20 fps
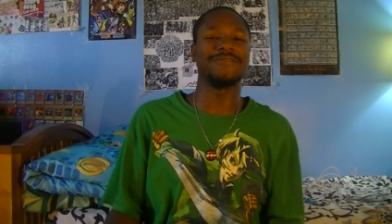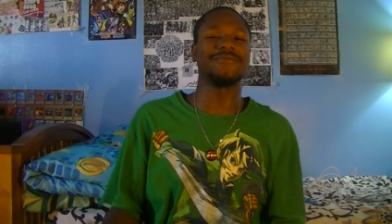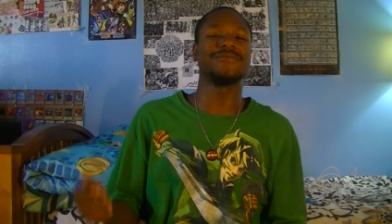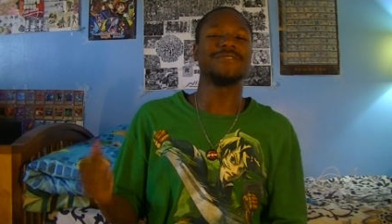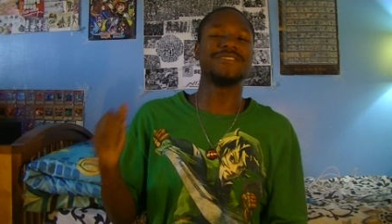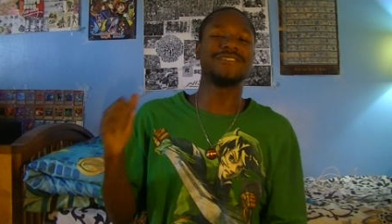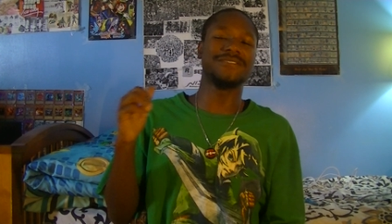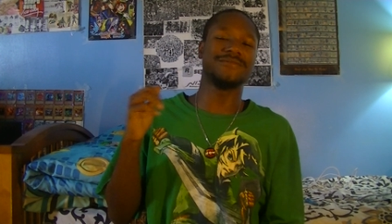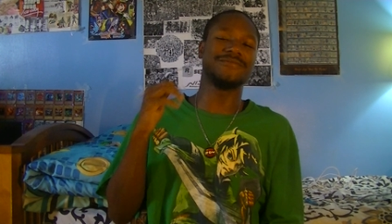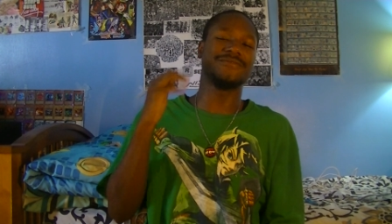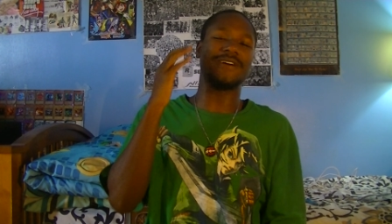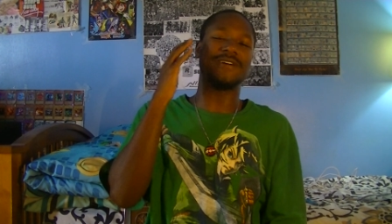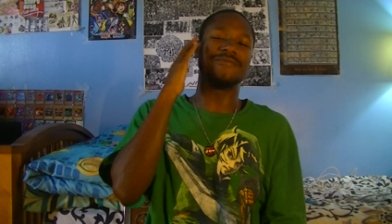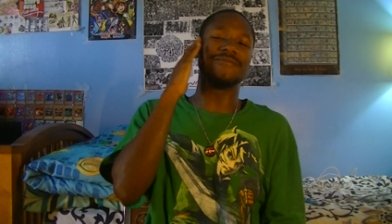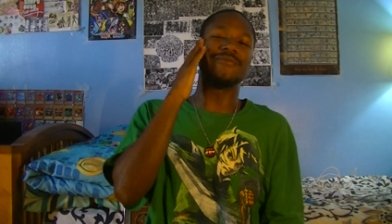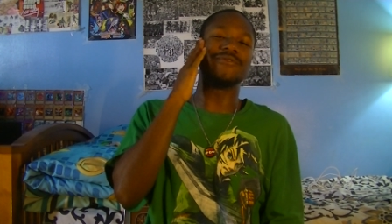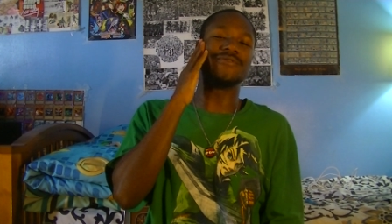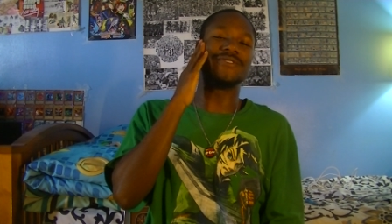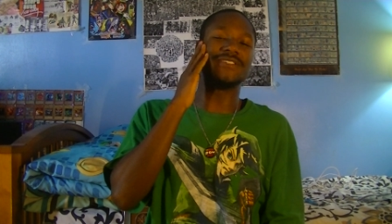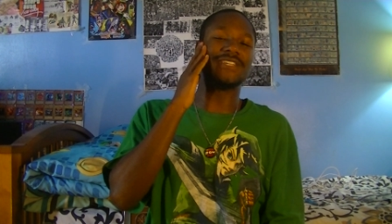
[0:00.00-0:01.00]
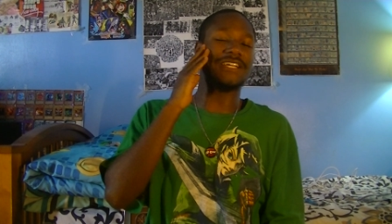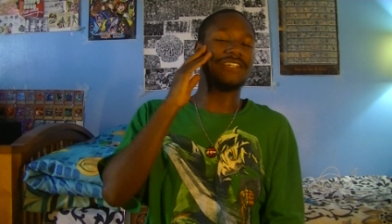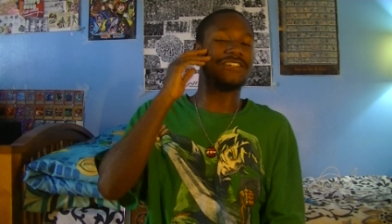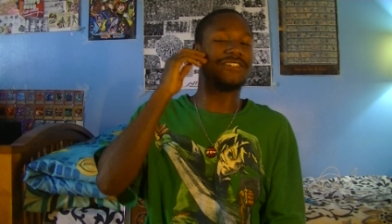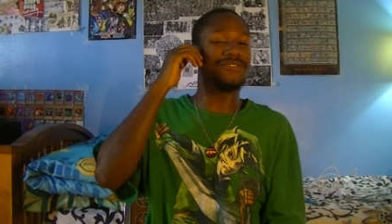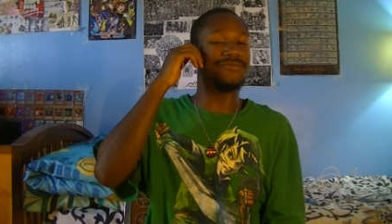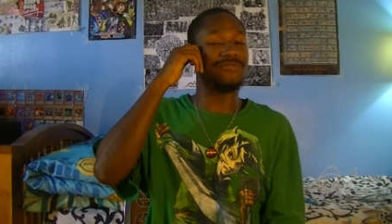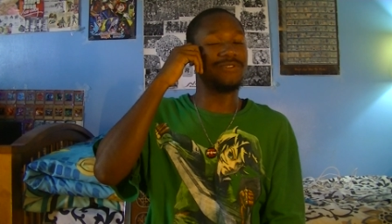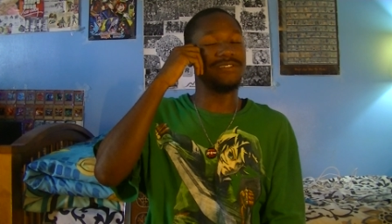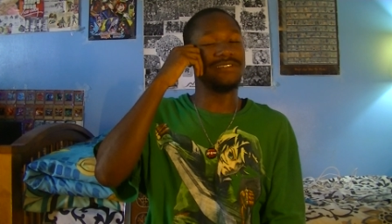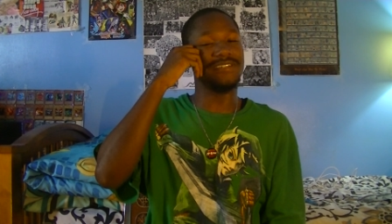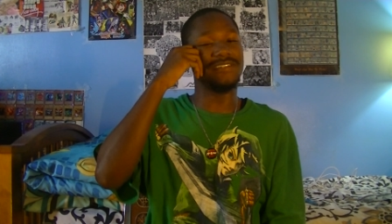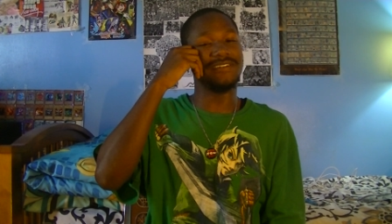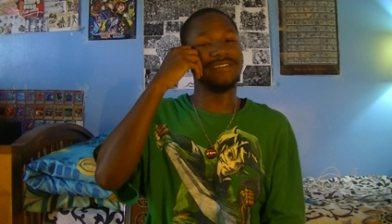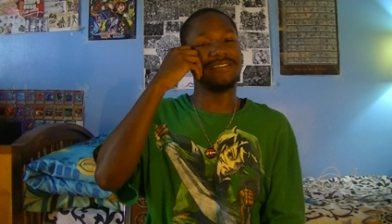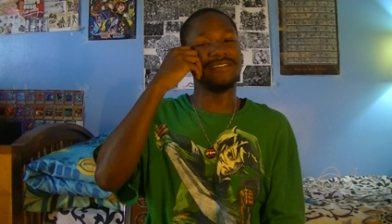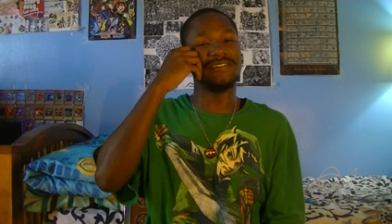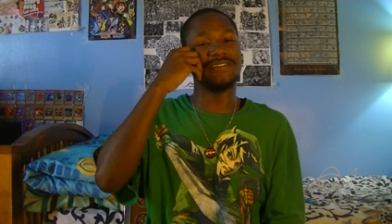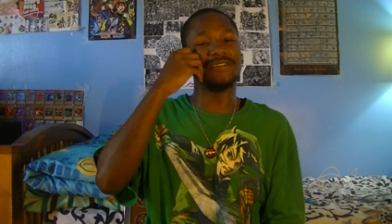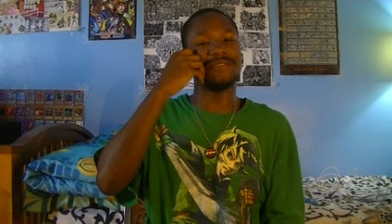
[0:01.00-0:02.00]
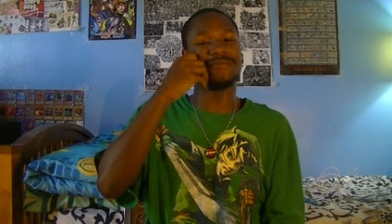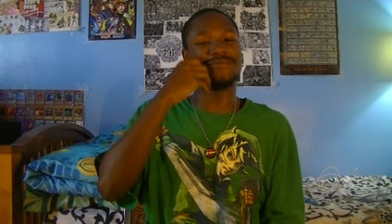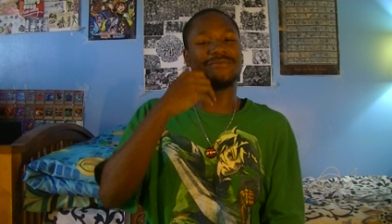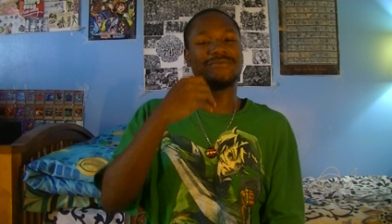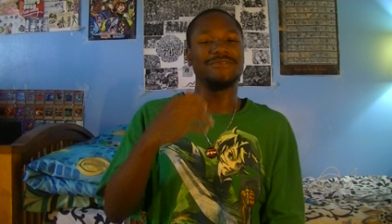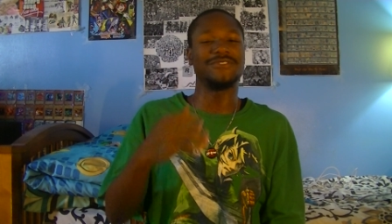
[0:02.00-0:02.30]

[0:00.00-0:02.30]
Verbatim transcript: recent five movies I just recent um,